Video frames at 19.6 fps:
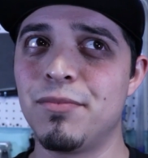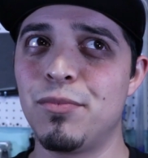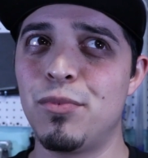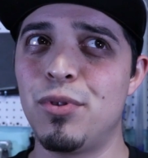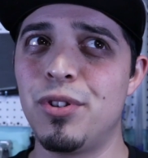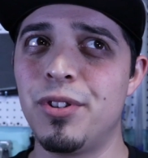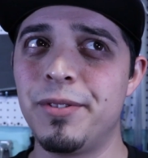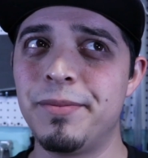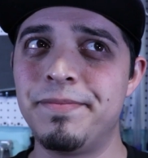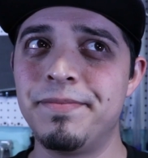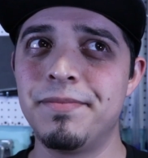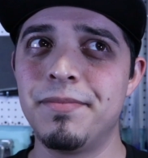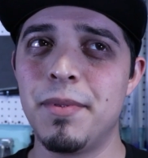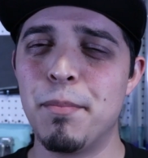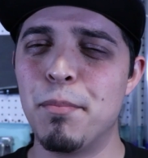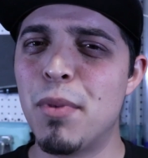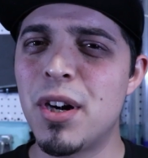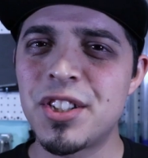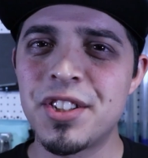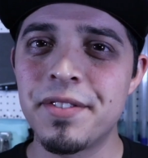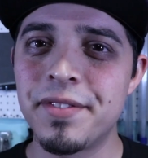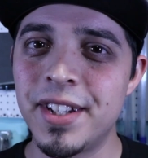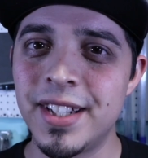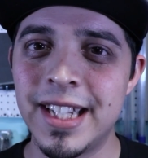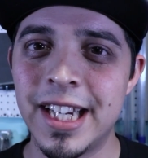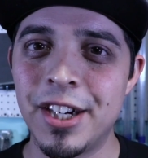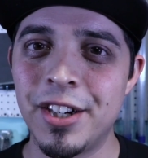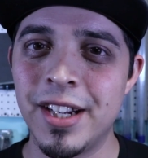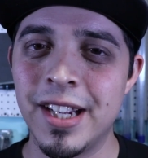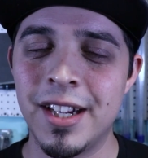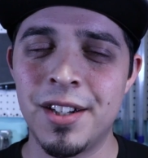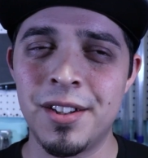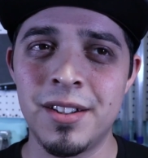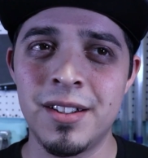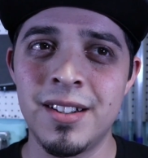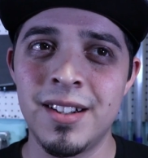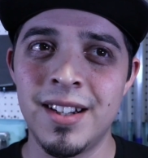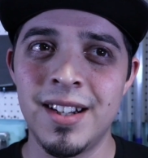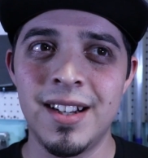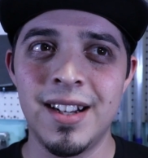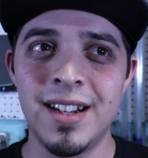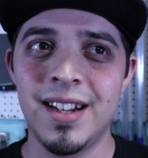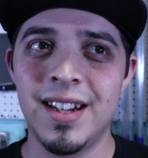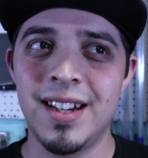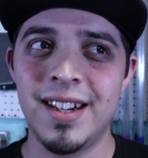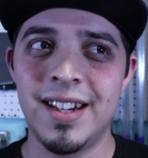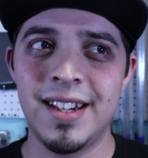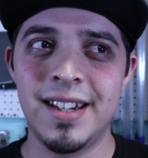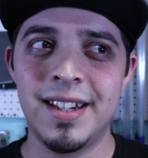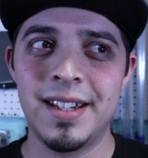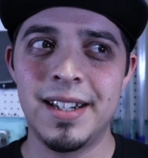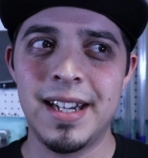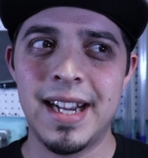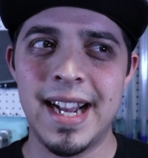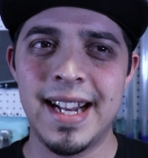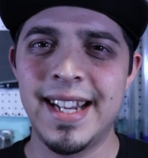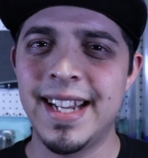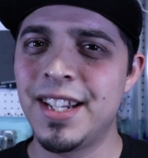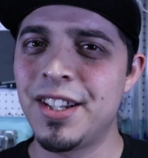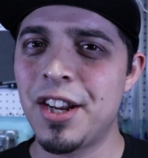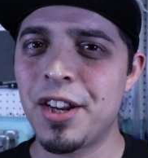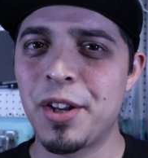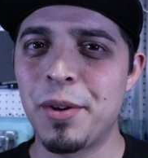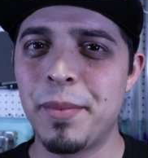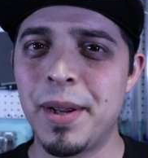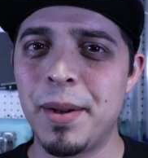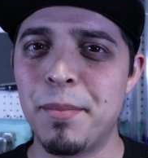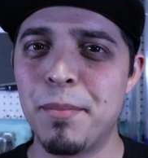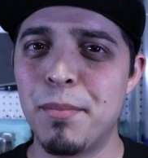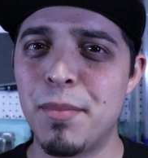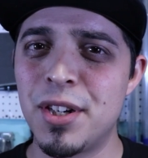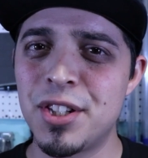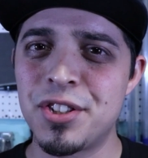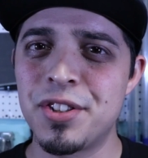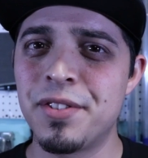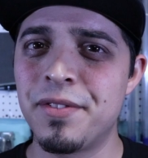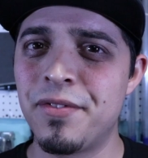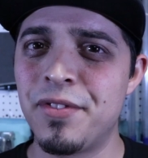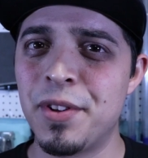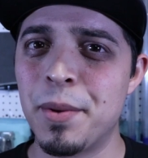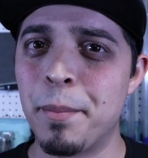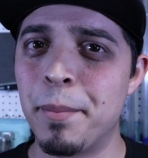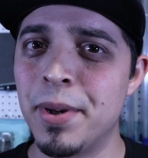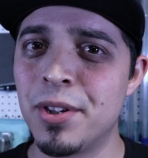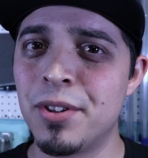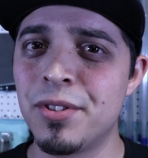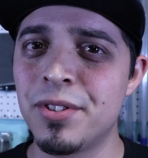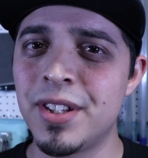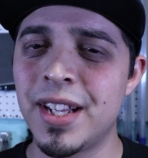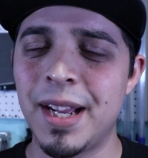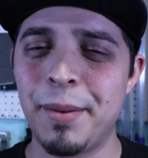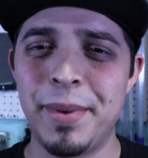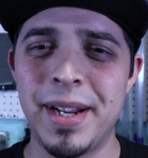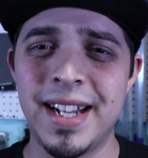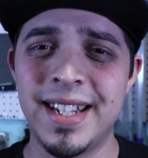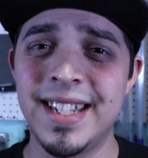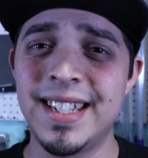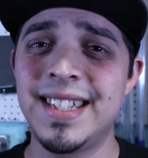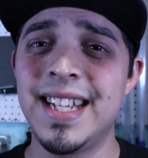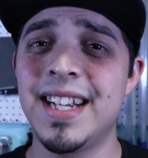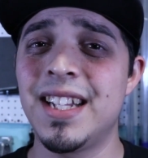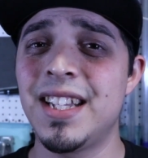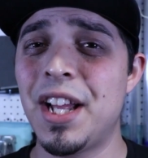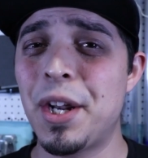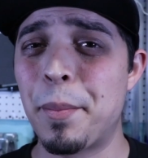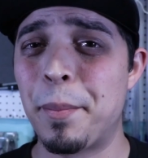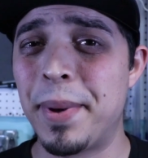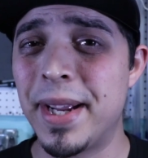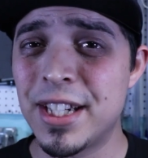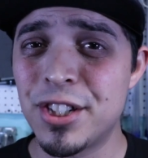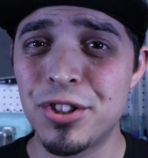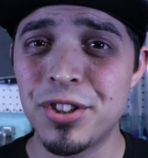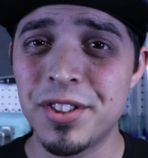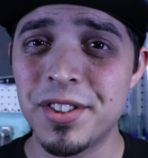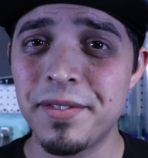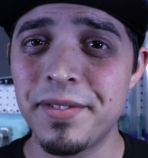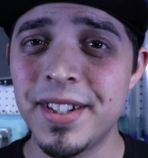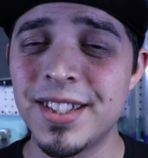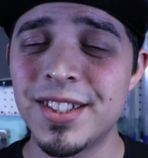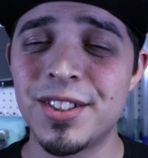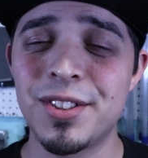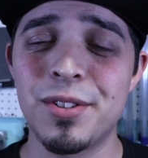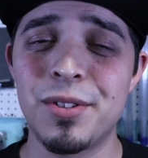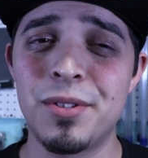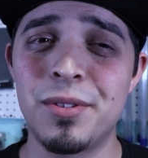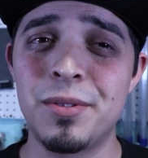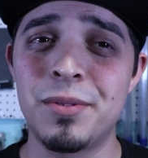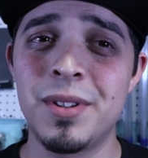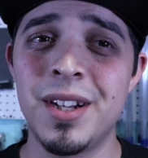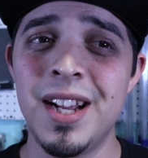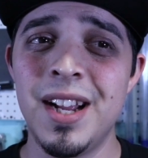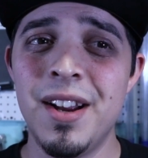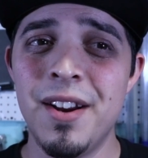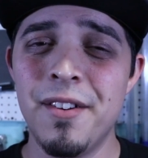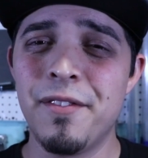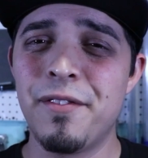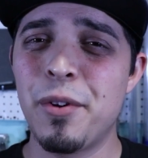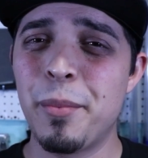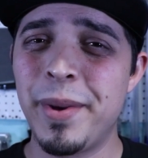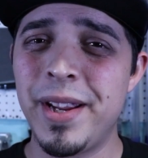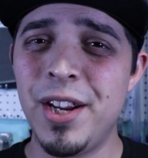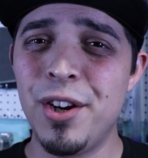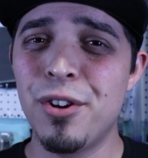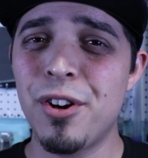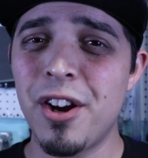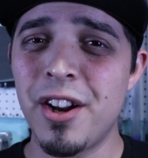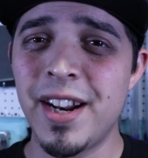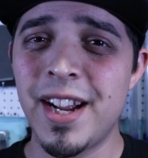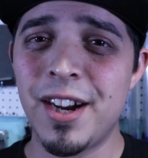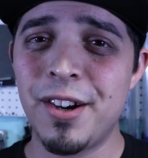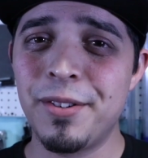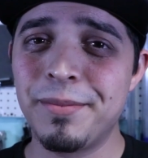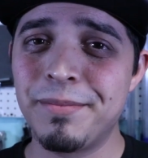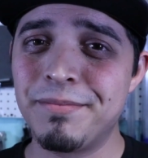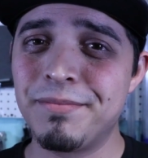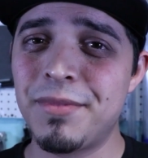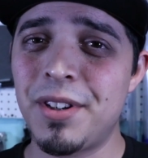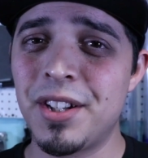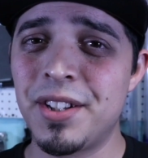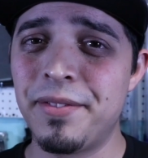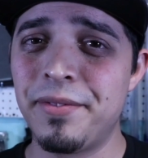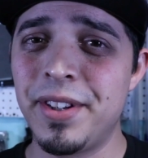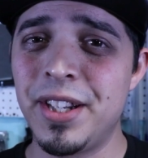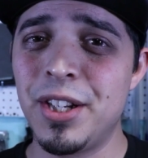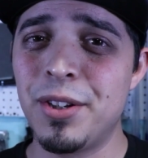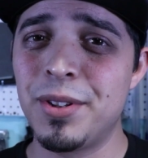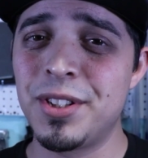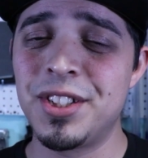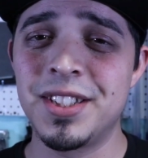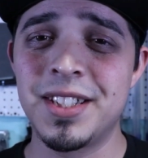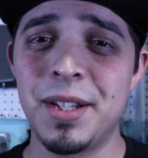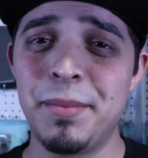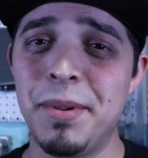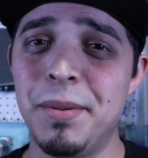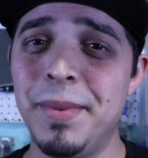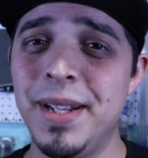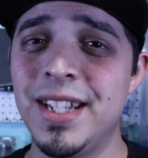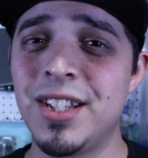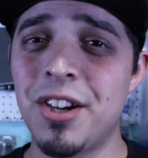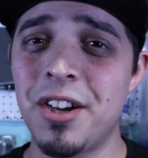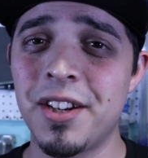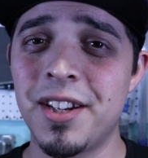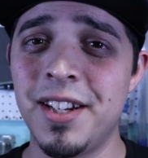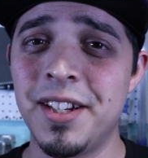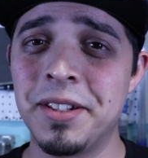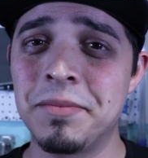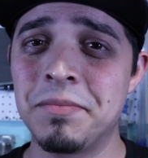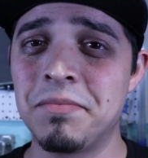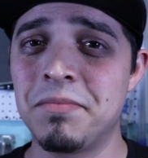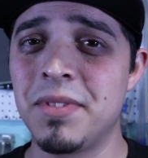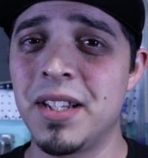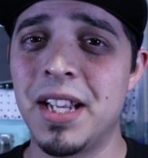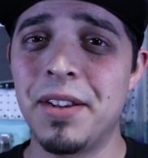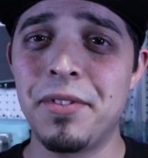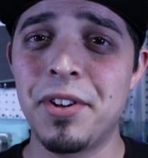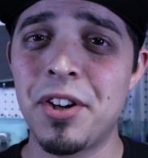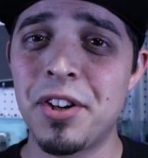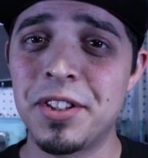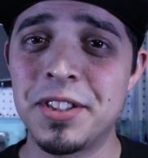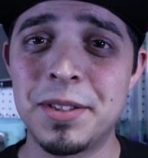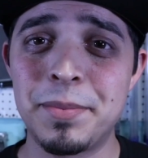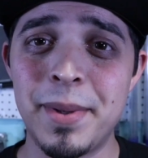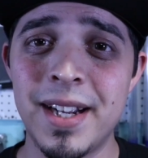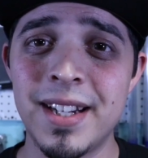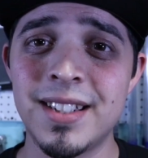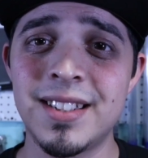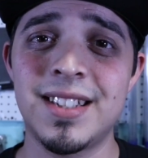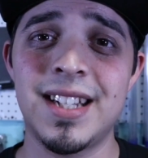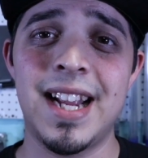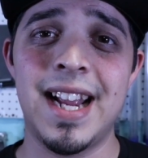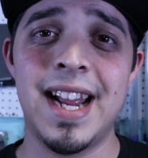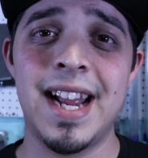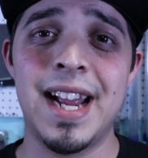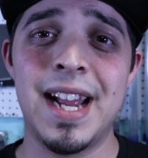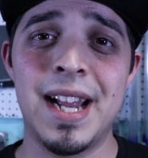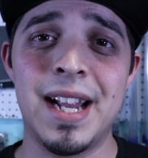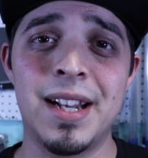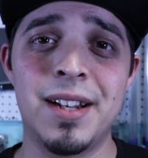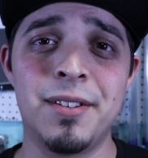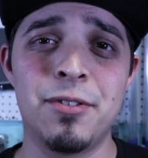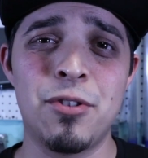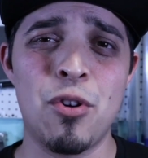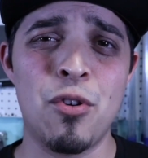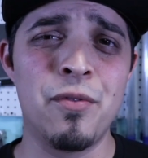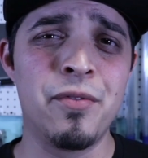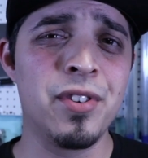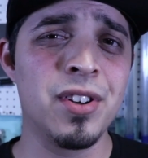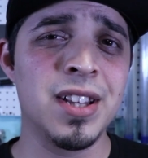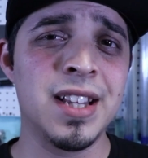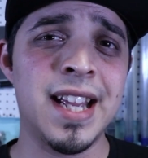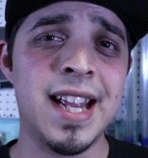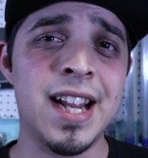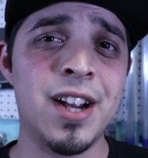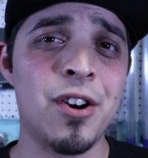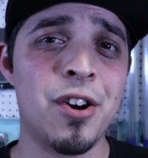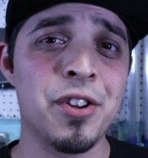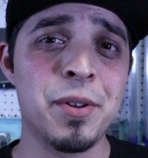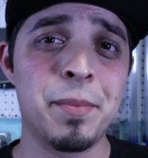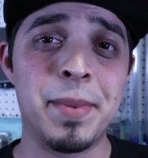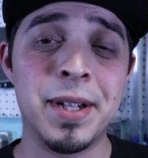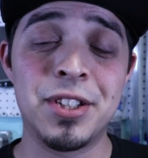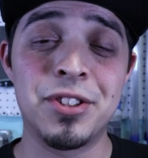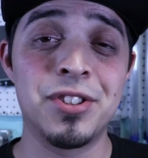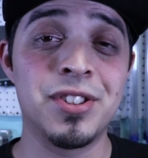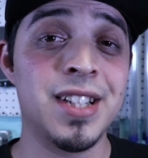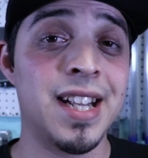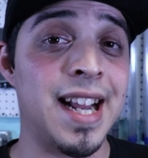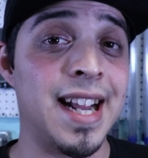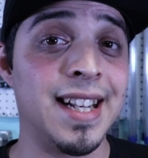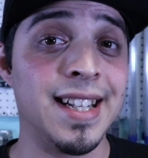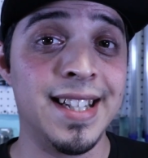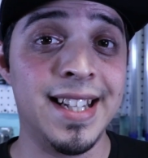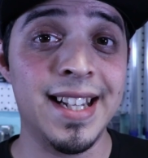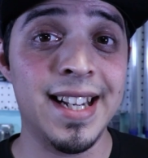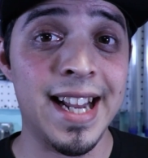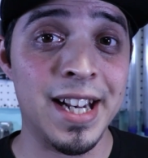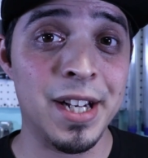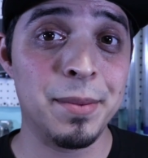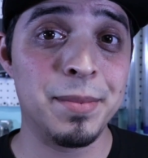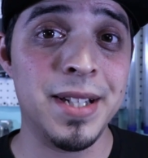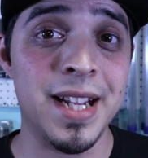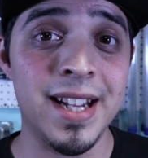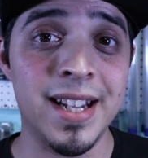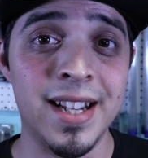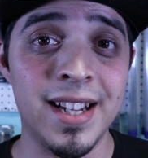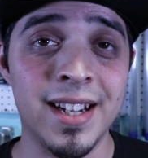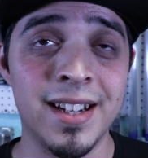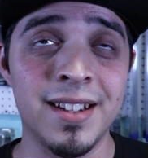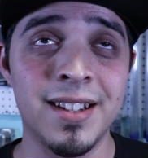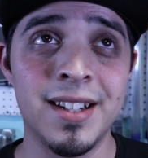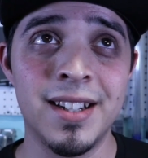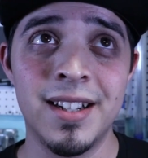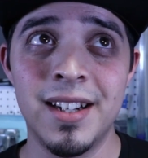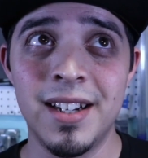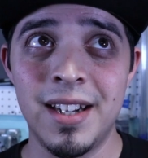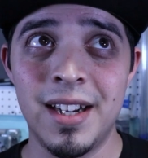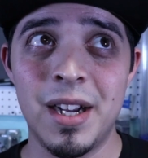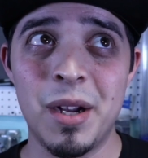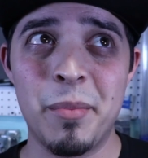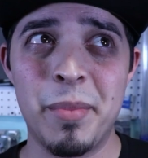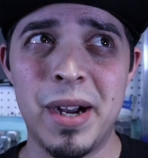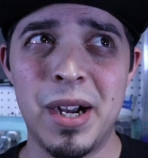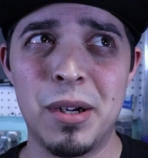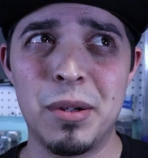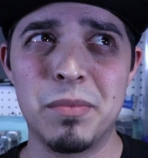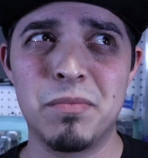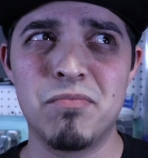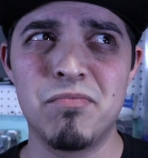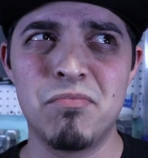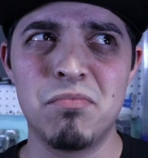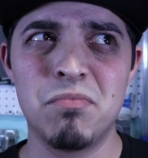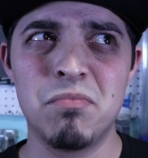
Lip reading: Well, much of the teardown. I didn't document much of the build. I mean, I did take a lot of pictures of it, so from here on out on the video, it's just going to be me talking, giving all the specs, and overlaying all the pictures that I did end up taking about